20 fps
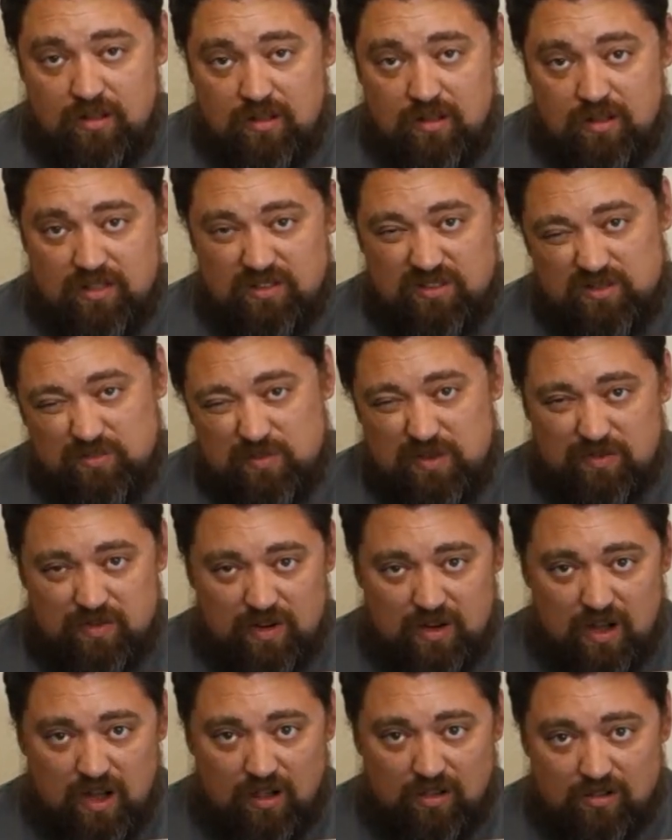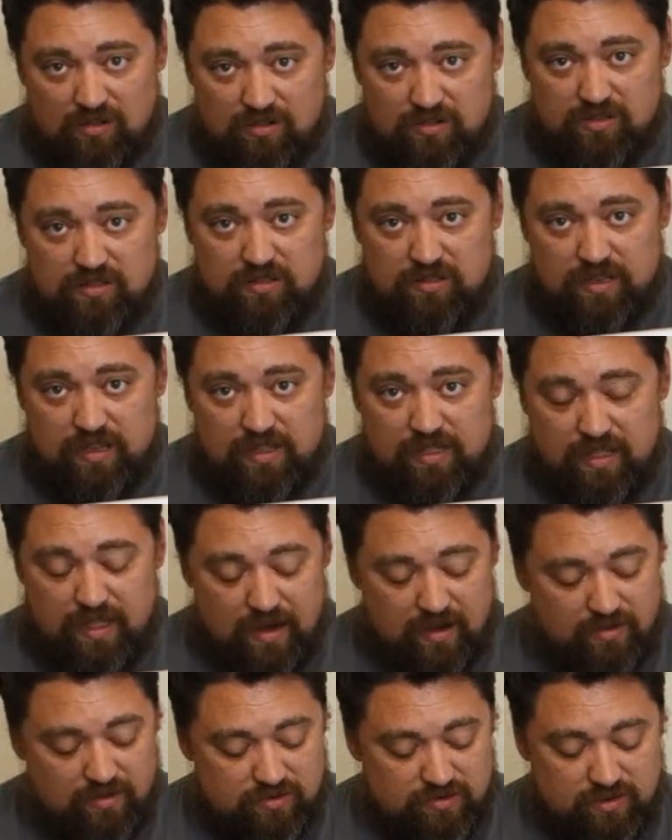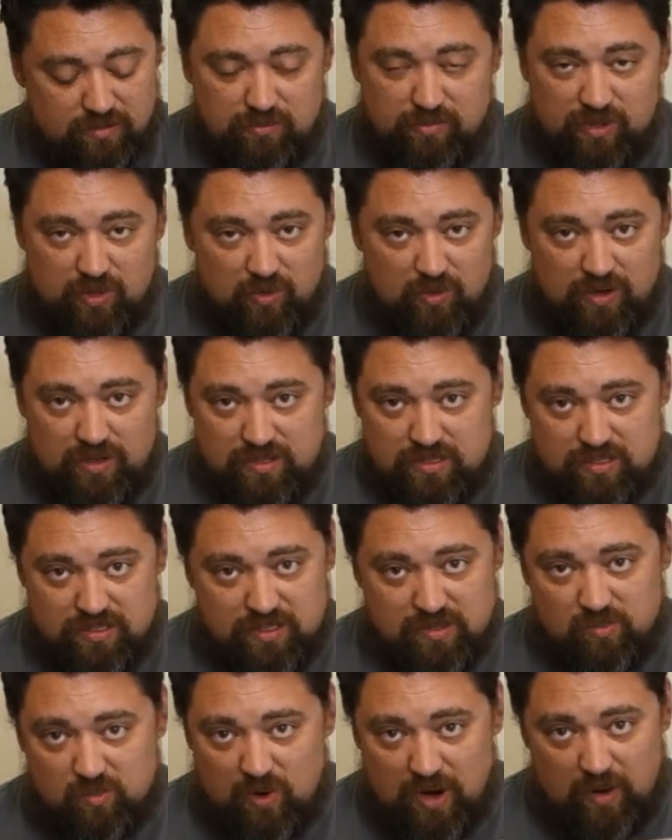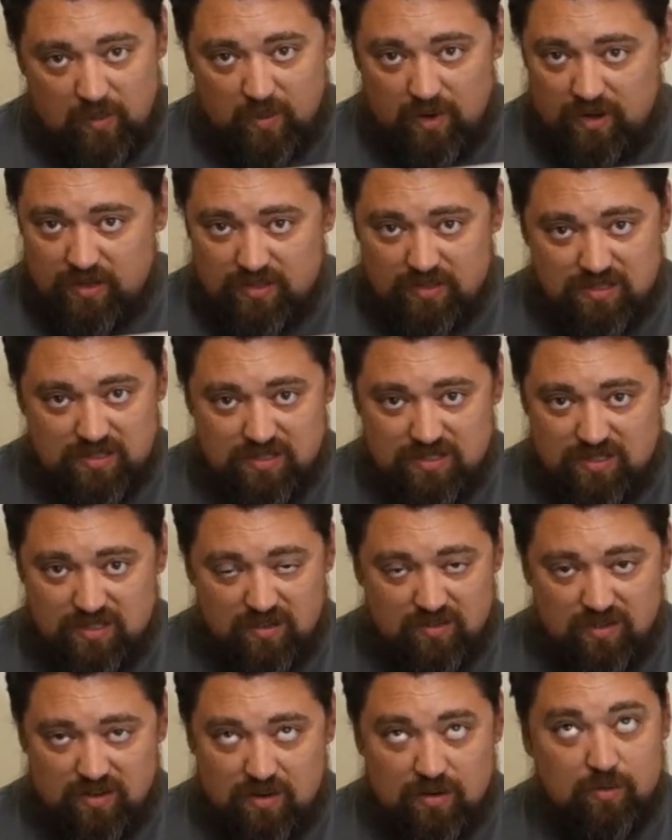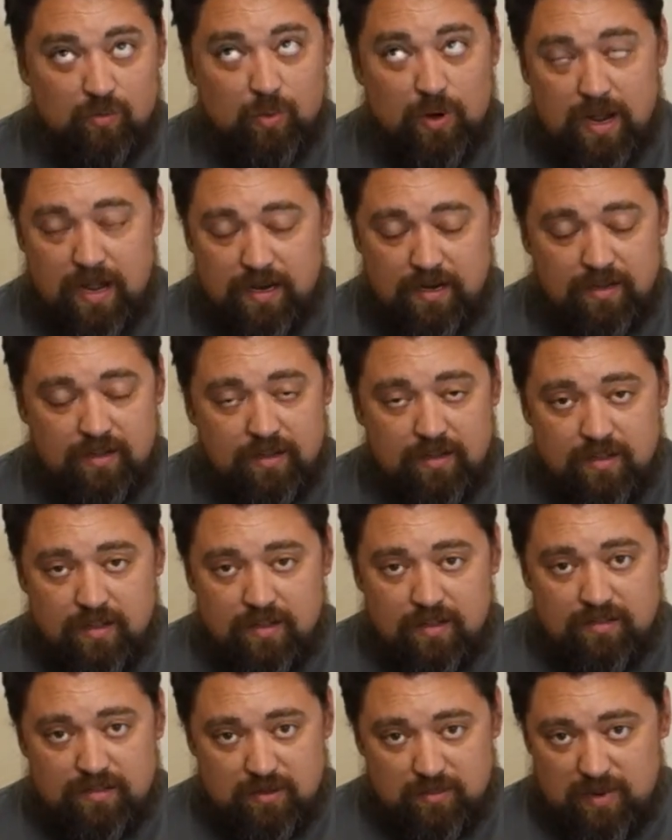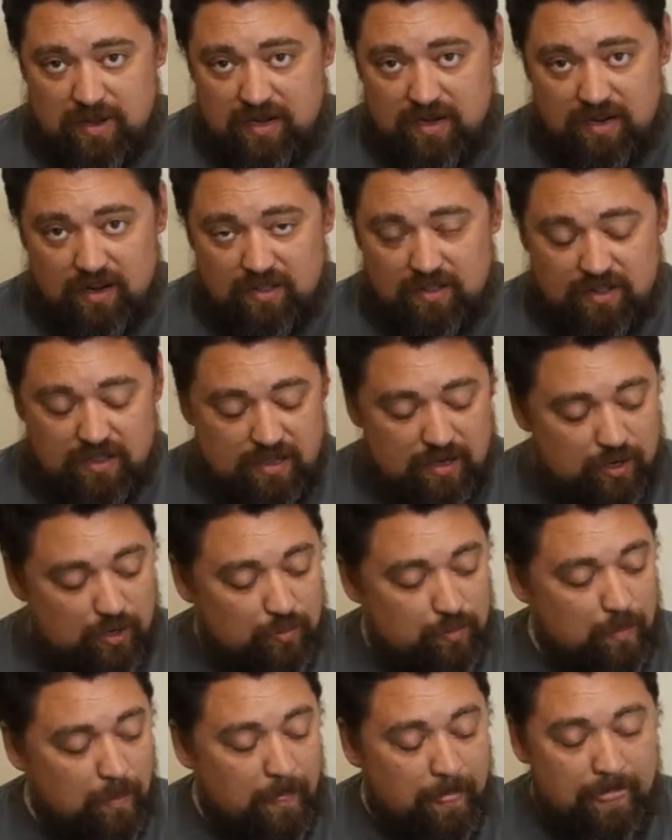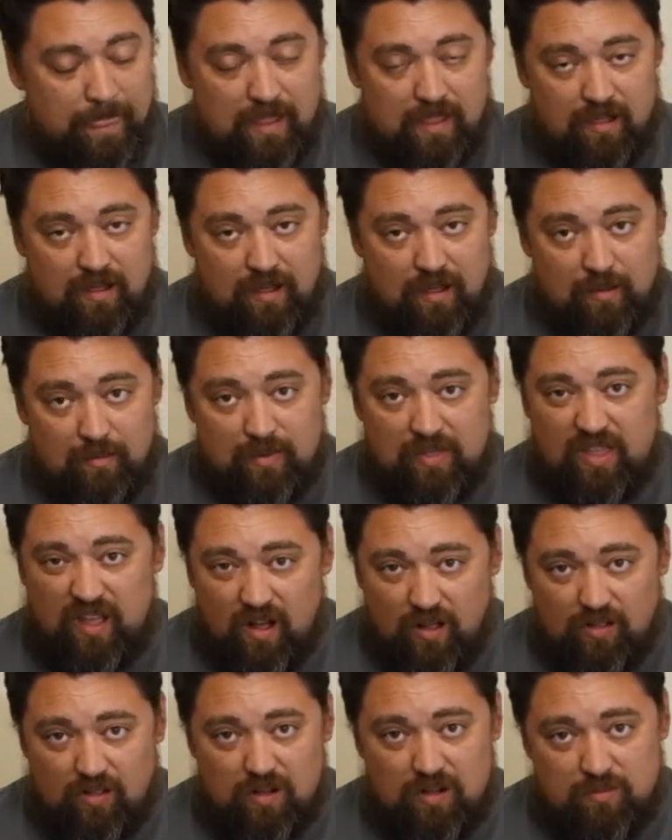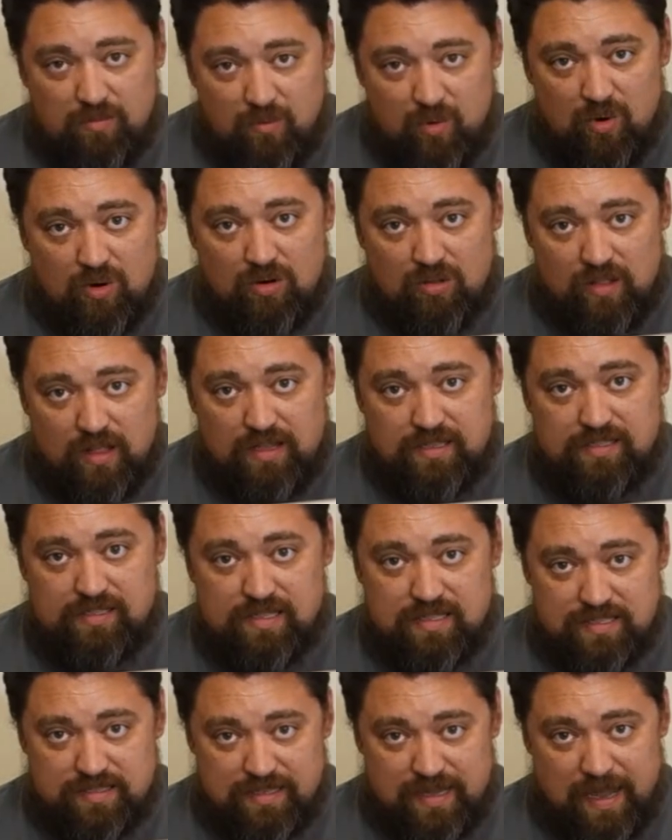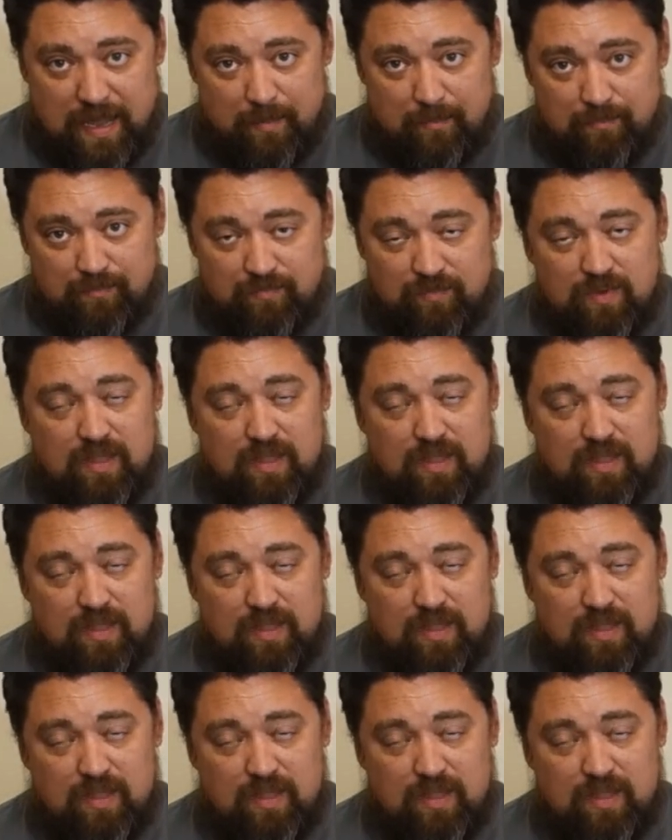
There's some different colors in there. There's some blue ones and some white ones and silver and red, depending on the year. But they all look more or less the same.